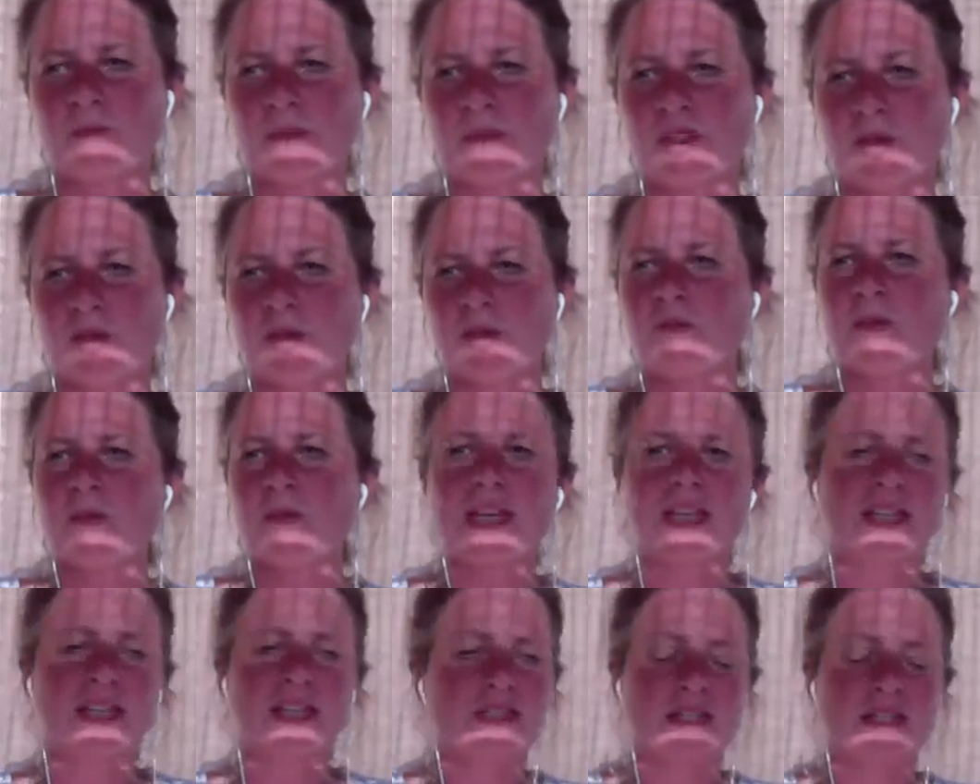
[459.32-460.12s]
sort of
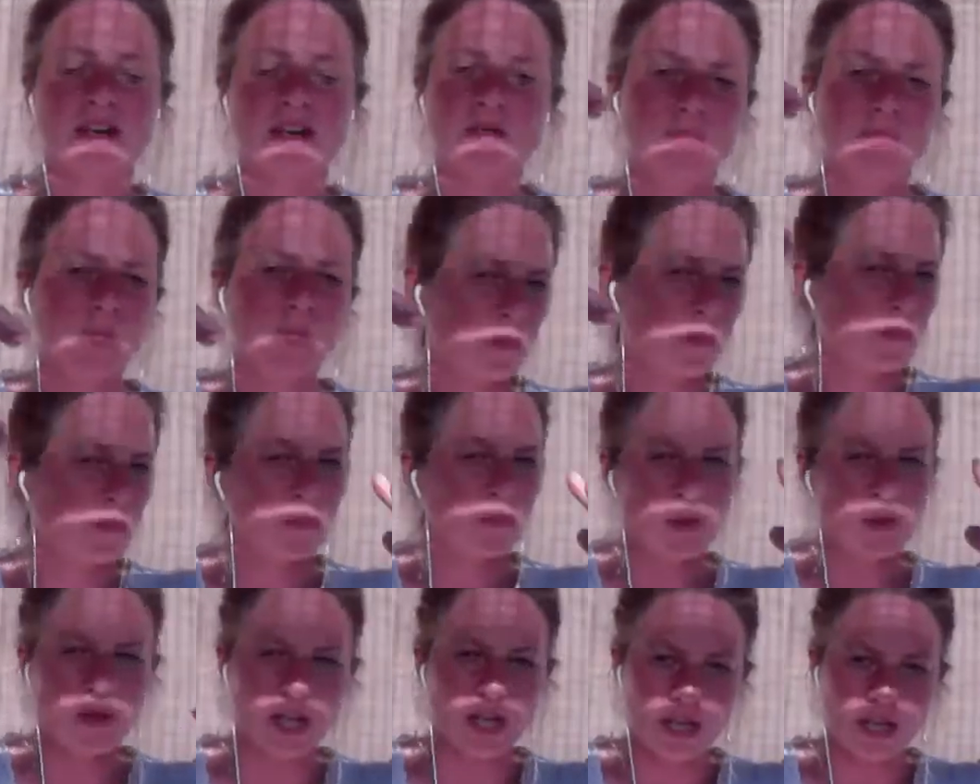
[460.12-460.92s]
making certain people
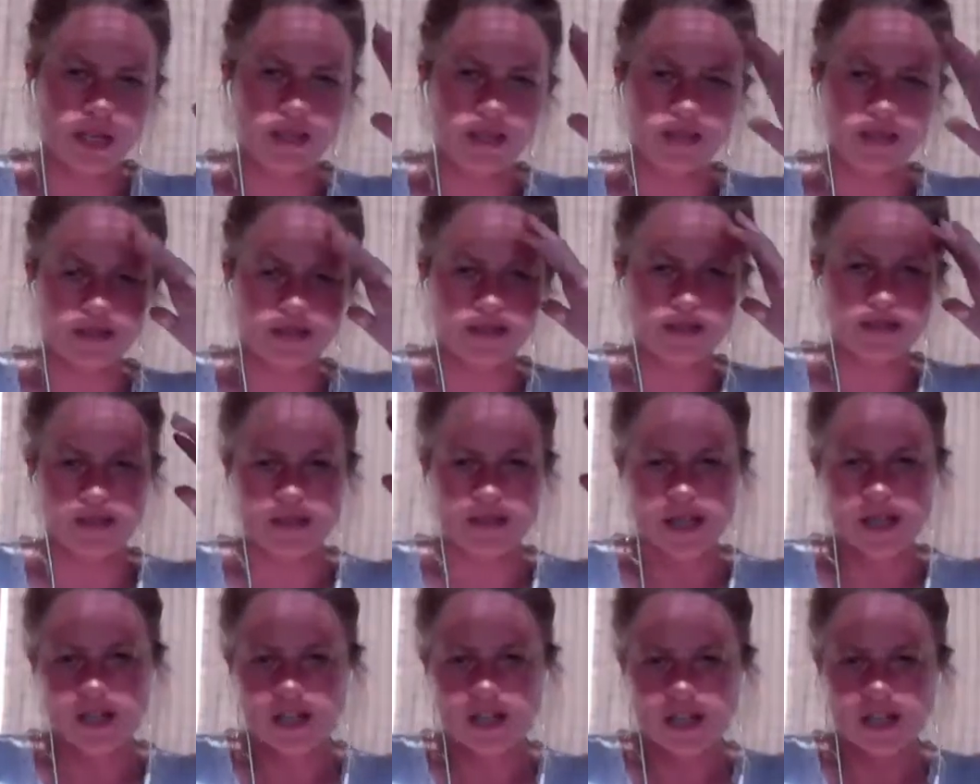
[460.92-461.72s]
buoyant and
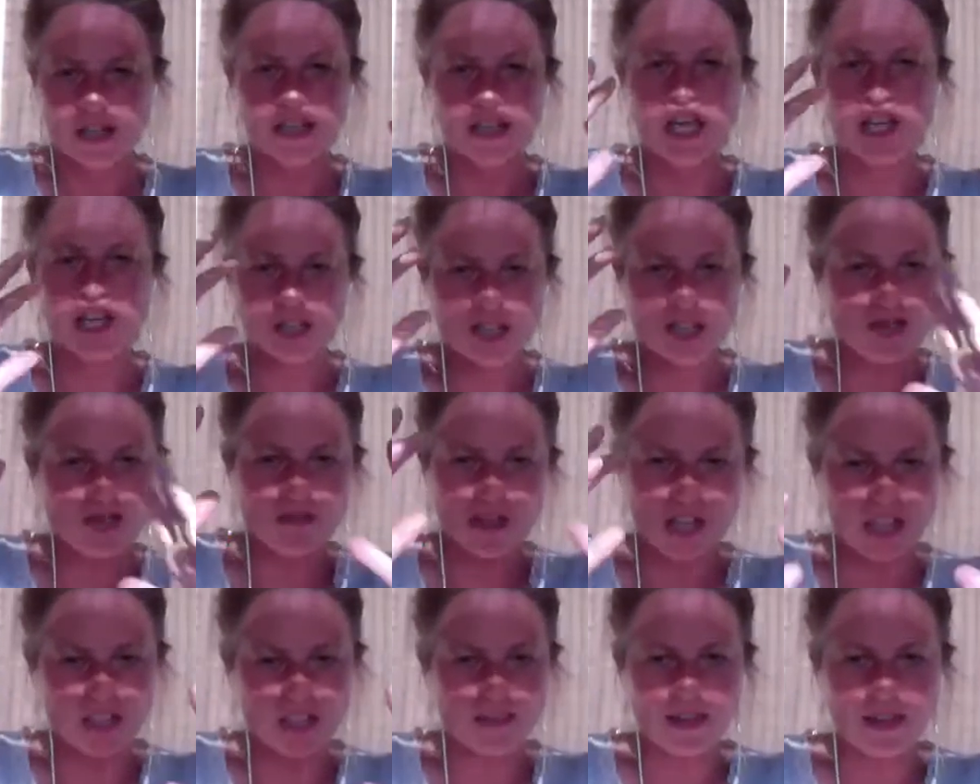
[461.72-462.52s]

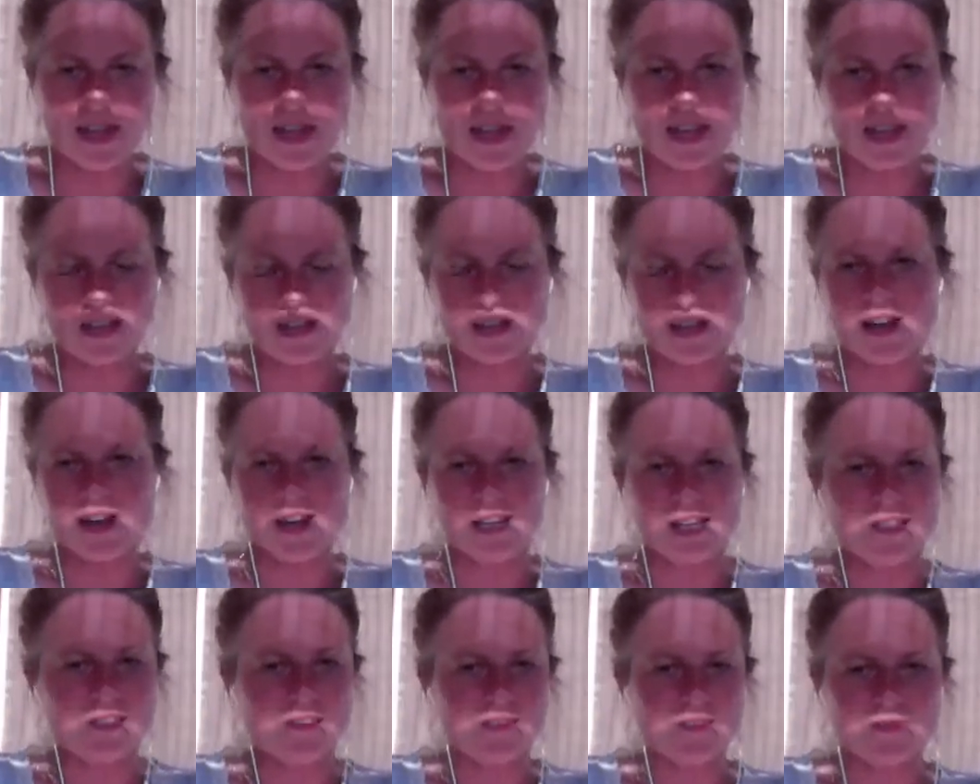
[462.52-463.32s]
nurturing their
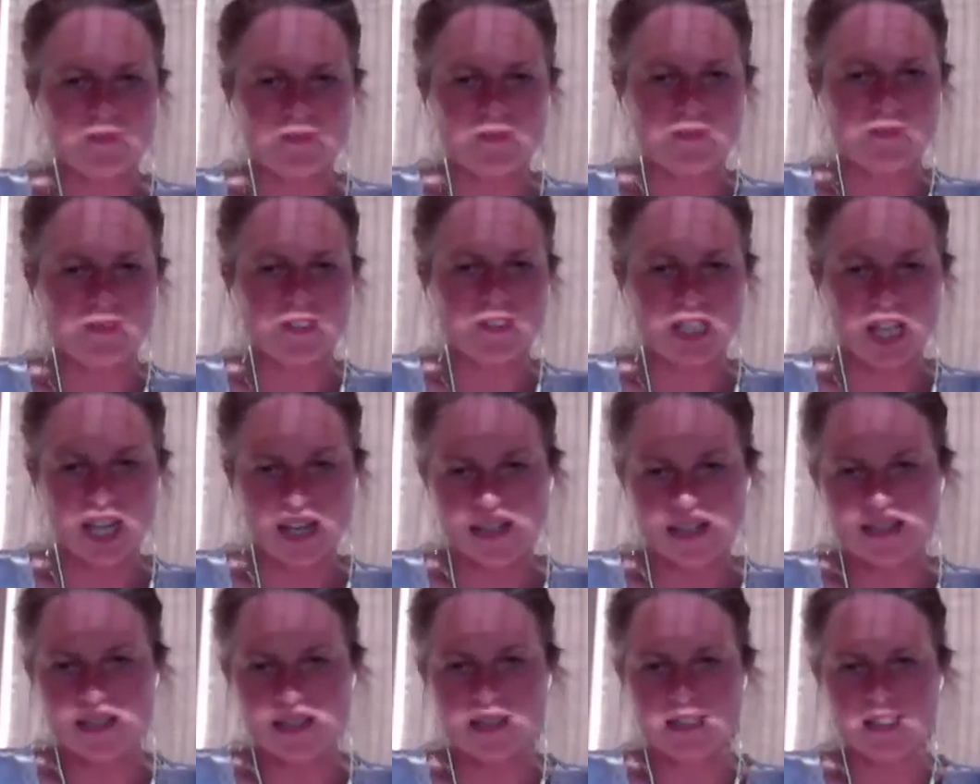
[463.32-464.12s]
kind of
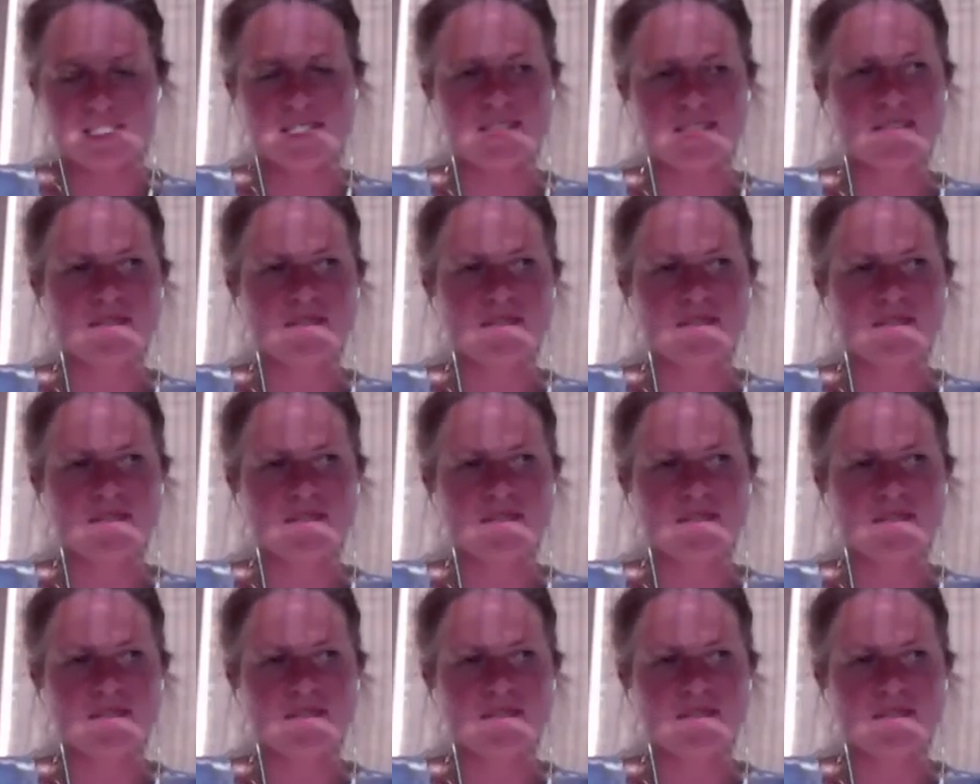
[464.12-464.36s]
genesis.